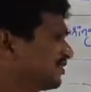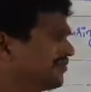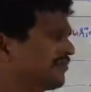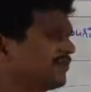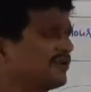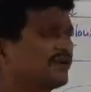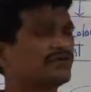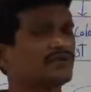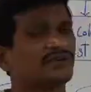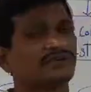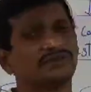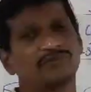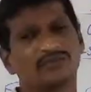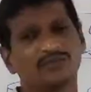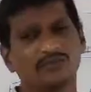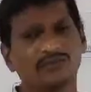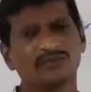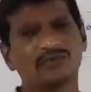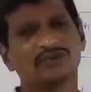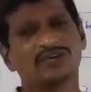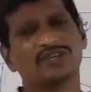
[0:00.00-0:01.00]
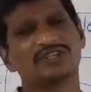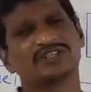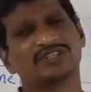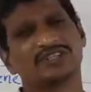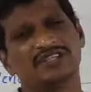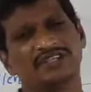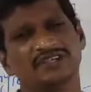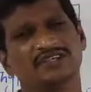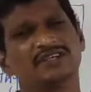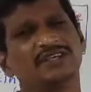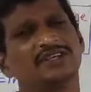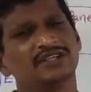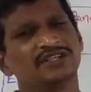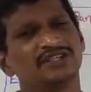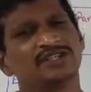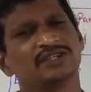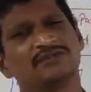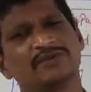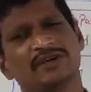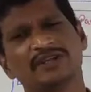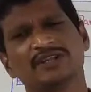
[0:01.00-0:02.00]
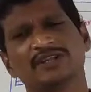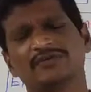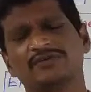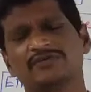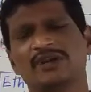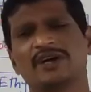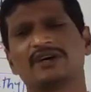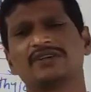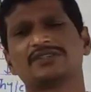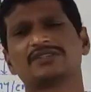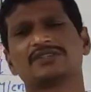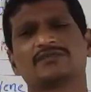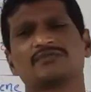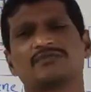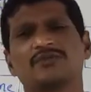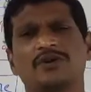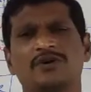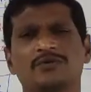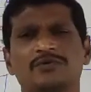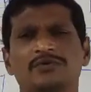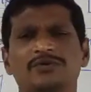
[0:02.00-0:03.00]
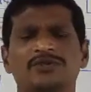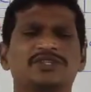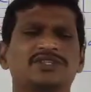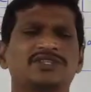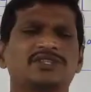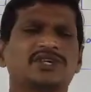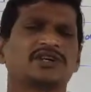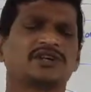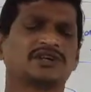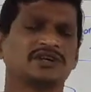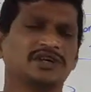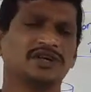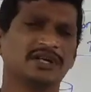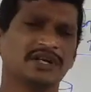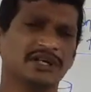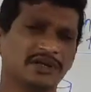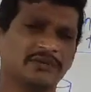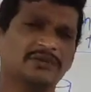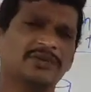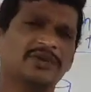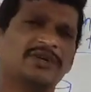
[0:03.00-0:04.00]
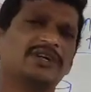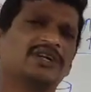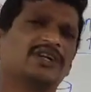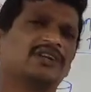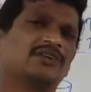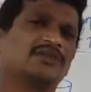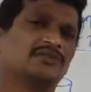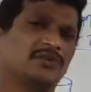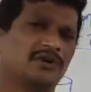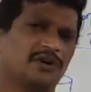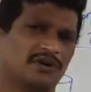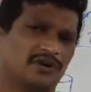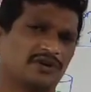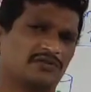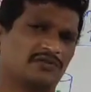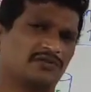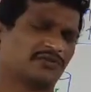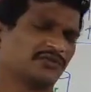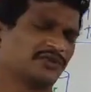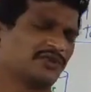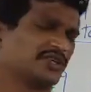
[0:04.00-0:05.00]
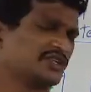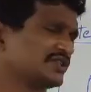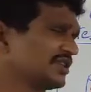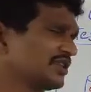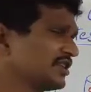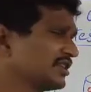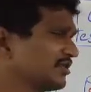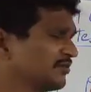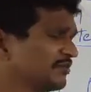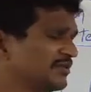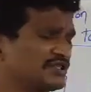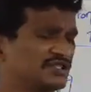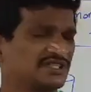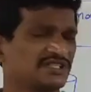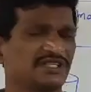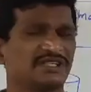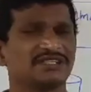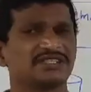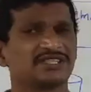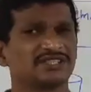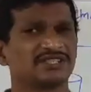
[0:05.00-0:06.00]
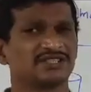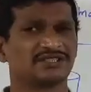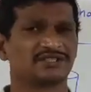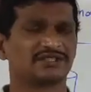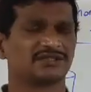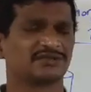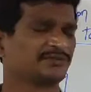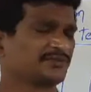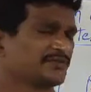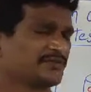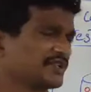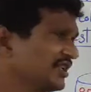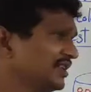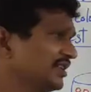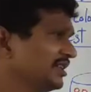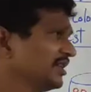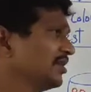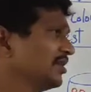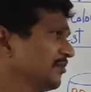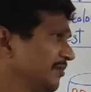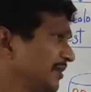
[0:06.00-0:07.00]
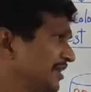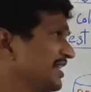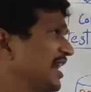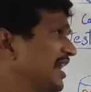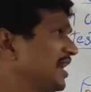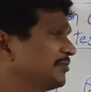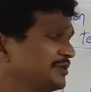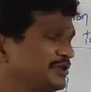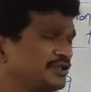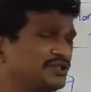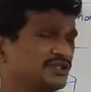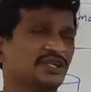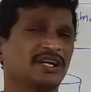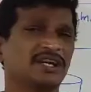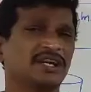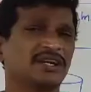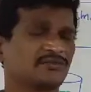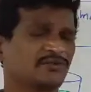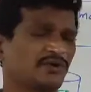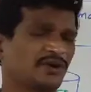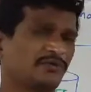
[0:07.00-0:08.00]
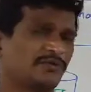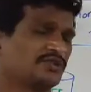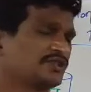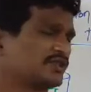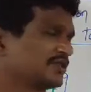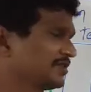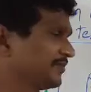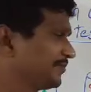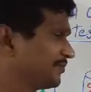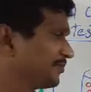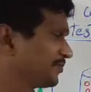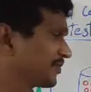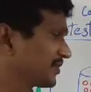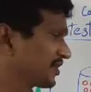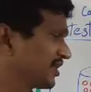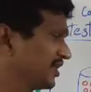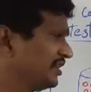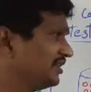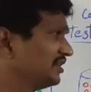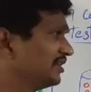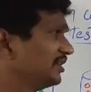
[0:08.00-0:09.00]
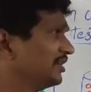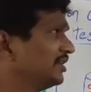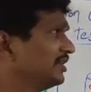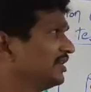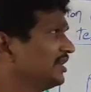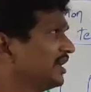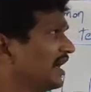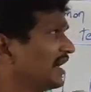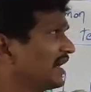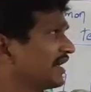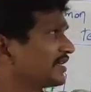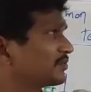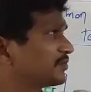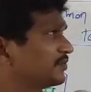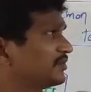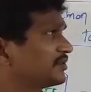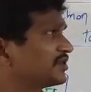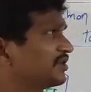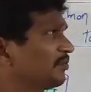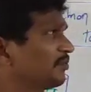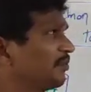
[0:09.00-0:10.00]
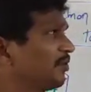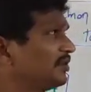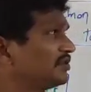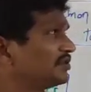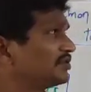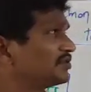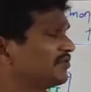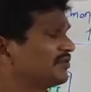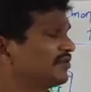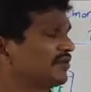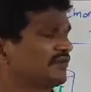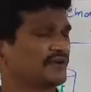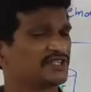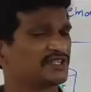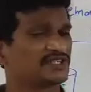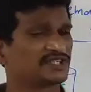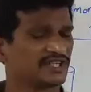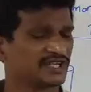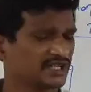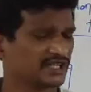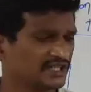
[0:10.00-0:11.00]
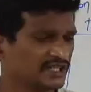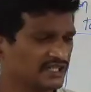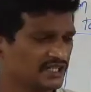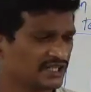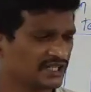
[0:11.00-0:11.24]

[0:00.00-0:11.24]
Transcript: of flowering, old age. See, when the flowers are formed, these are immediately fall off. That is nothing but senescence, right? By the abscission layer formation, right? And as soon as the positive effects are